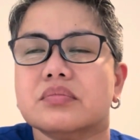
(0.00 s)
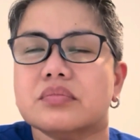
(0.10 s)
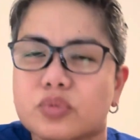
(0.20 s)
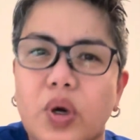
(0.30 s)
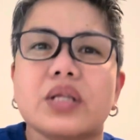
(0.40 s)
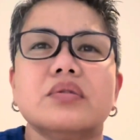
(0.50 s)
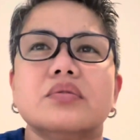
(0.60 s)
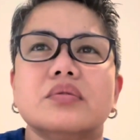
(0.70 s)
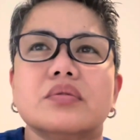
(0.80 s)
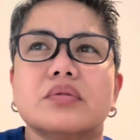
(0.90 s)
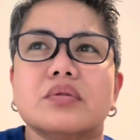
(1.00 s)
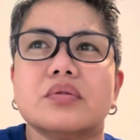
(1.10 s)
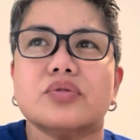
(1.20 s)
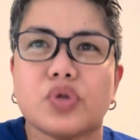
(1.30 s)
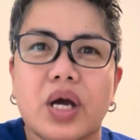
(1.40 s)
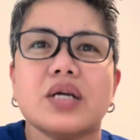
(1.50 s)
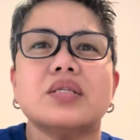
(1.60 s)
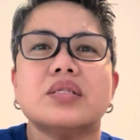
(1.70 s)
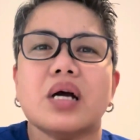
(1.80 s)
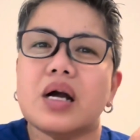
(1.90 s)
what
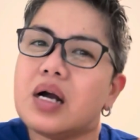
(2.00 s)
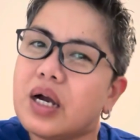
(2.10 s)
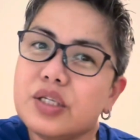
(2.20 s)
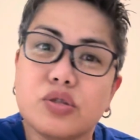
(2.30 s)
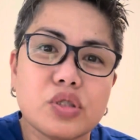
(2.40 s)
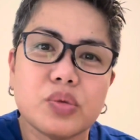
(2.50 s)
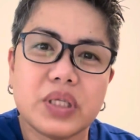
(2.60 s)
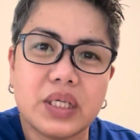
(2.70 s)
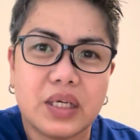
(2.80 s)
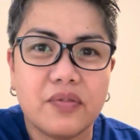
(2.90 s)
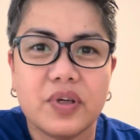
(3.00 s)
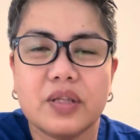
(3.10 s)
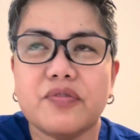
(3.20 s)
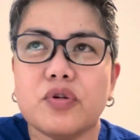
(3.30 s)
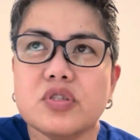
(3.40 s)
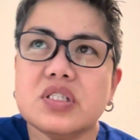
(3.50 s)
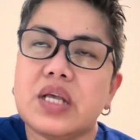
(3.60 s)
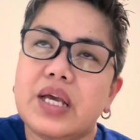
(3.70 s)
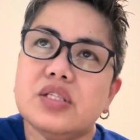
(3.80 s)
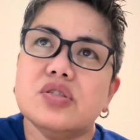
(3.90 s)
drugs are usually given for
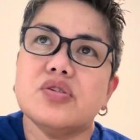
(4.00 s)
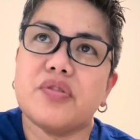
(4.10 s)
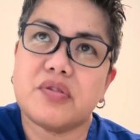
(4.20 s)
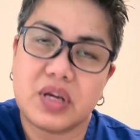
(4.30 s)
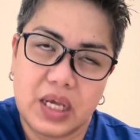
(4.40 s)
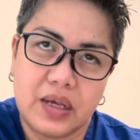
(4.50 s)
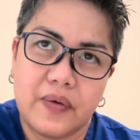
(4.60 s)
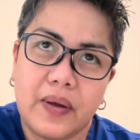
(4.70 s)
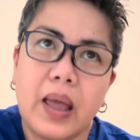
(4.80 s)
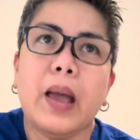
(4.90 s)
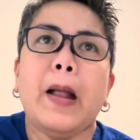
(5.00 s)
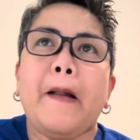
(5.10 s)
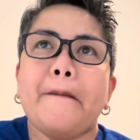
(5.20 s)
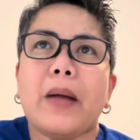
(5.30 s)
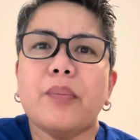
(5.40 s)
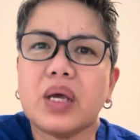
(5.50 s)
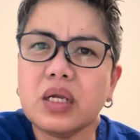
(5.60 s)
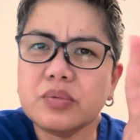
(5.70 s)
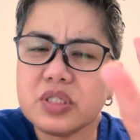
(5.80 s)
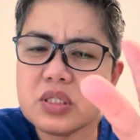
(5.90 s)
stage 3? I'm
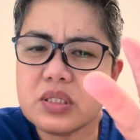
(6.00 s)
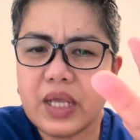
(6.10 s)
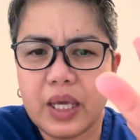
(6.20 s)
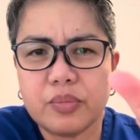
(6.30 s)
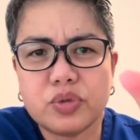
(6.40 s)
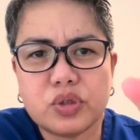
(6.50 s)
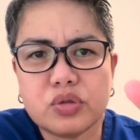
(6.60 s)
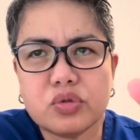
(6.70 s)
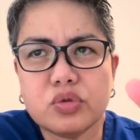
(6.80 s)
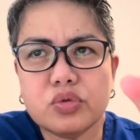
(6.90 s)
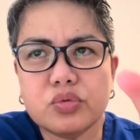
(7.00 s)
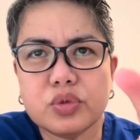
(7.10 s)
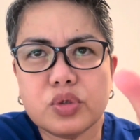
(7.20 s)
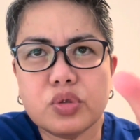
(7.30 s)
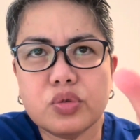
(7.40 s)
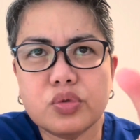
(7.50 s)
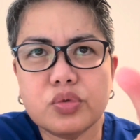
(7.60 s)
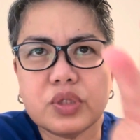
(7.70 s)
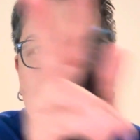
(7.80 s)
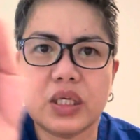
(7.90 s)
gonna just name two
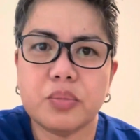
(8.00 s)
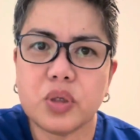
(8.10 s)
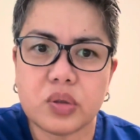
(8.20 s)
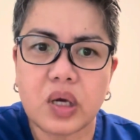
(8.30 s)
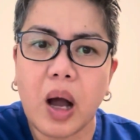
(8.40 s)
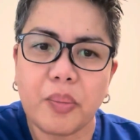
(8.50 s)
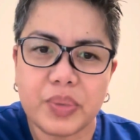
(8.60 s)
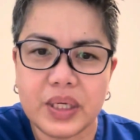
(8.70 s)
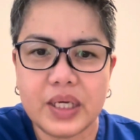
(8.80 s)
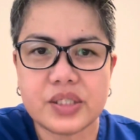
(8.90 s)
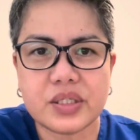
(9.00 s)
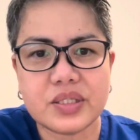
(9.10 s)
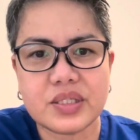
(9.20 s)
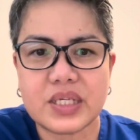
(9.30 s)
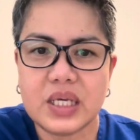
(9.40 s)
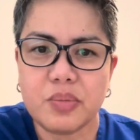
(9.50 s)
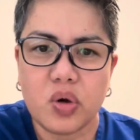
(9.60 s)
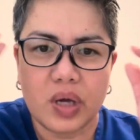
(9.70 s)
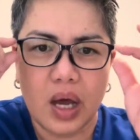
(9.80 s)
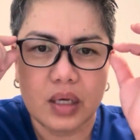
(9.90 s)
chemo combinations,
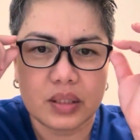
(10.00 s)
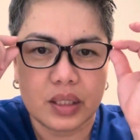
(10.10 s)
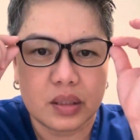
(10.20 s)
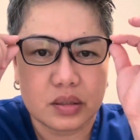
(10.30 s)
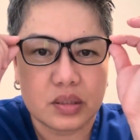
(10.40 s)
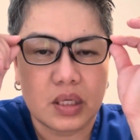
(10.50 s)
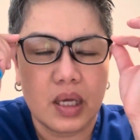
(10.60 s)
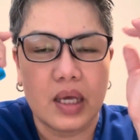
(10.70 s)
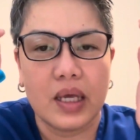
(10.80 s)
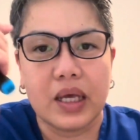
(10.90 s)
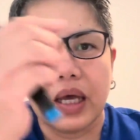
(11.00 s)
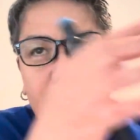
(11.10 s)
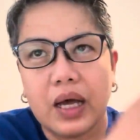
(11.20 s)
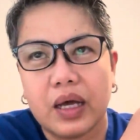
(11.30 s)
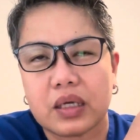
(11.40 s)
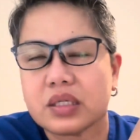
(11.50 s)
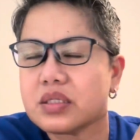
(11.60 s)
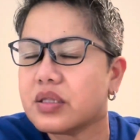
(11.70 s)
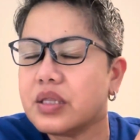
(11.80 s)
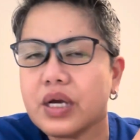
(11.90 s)
chemo cocktails,
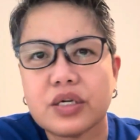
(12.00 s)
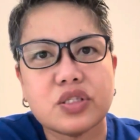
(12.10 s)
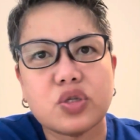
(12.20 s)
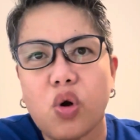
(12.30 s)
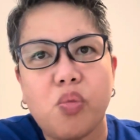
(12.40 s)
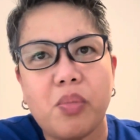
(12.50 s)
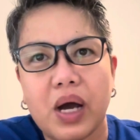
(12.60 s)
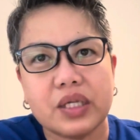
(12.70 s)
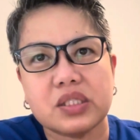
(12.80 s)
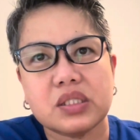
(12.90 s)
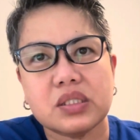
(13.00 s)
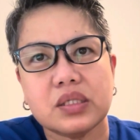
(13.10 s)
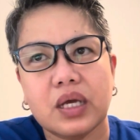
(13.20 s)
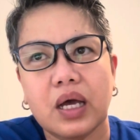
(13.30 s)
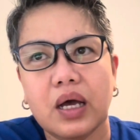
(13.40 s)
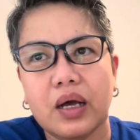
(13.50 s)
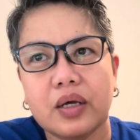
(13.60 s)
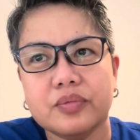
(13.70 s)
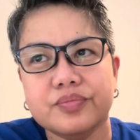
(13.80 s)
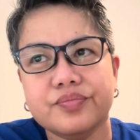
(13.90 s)
because there's so much.
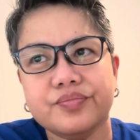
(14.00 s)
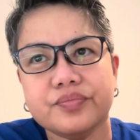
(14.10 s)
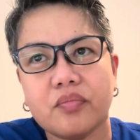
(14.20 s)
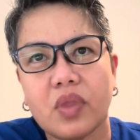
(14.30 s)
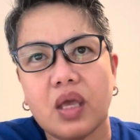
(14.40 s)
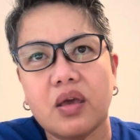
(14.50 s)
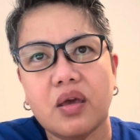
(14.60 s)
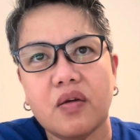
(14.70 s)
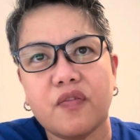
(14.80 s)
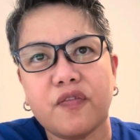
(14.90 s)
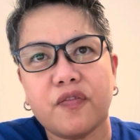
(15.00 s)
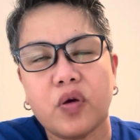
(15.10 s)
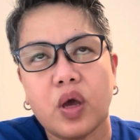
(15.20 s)
If